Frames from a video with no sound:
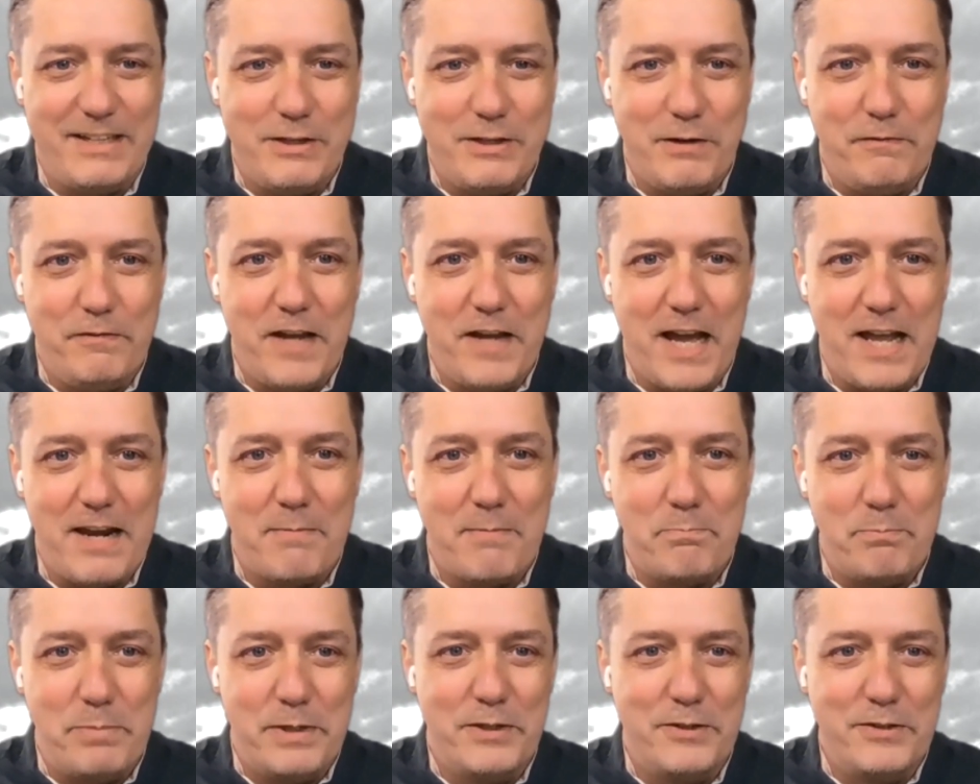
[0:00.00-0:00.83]
You've got a
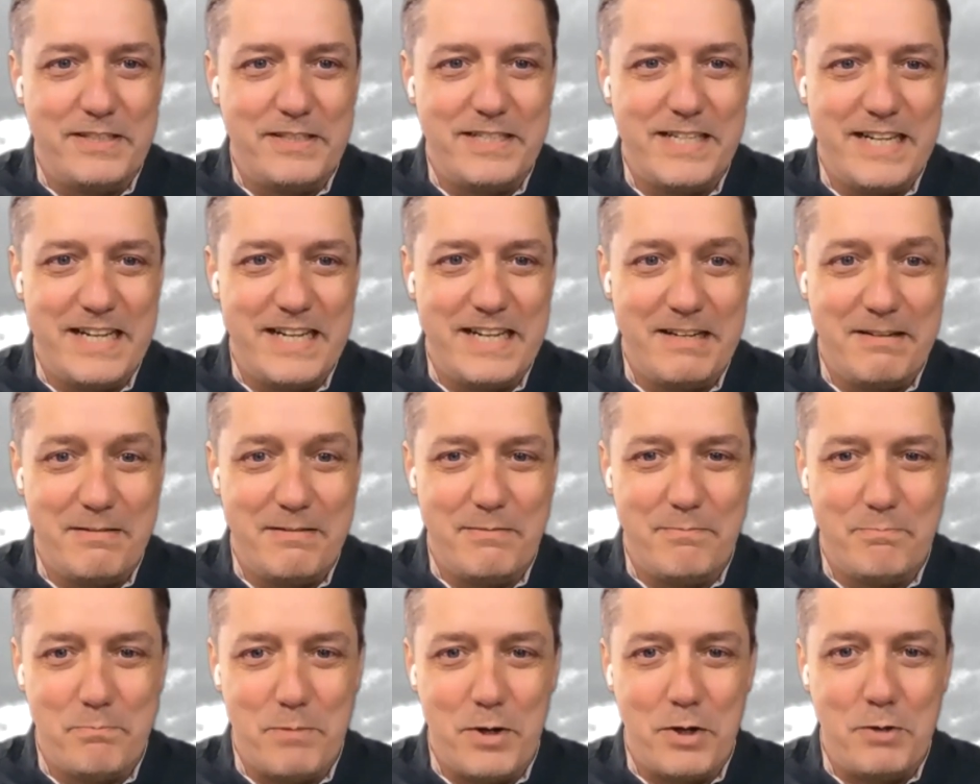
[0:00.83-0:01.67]
built-in
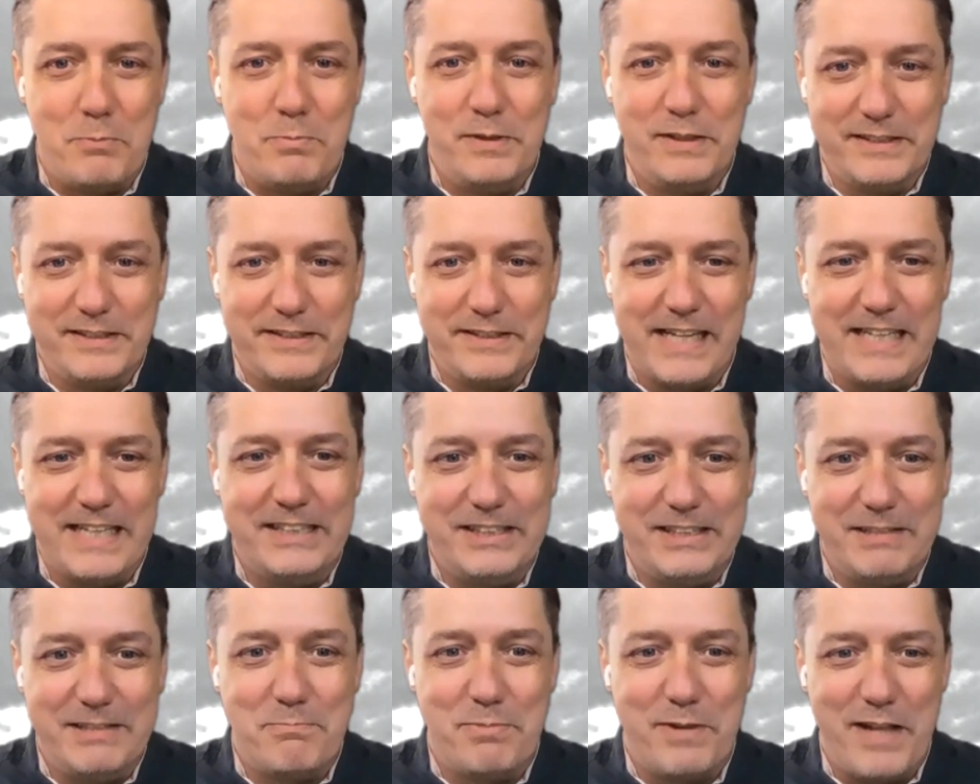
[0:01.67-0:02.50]
mobilization